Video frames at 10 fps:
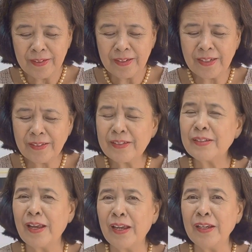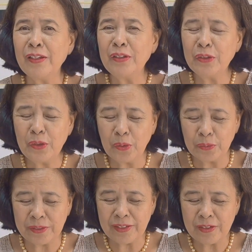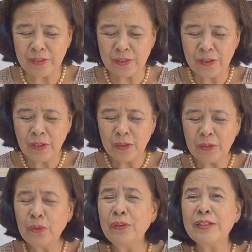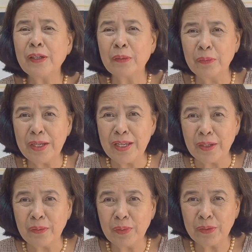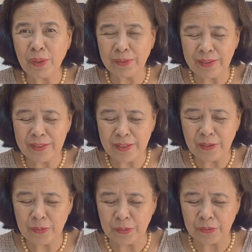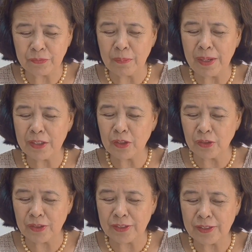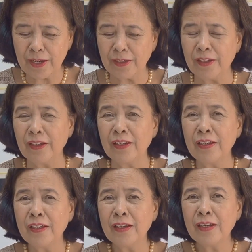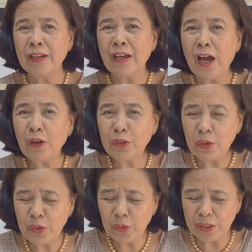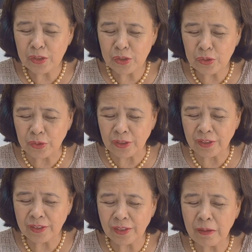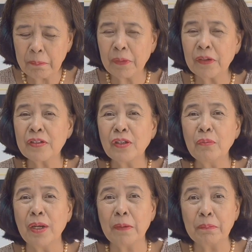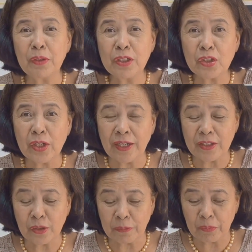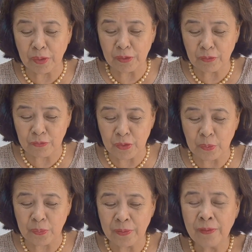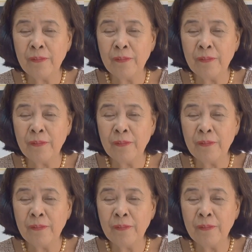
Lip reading: Let us say you notice you disagree with what the sender of the message is saying. How do you ensure that the person will appreciate your point of view?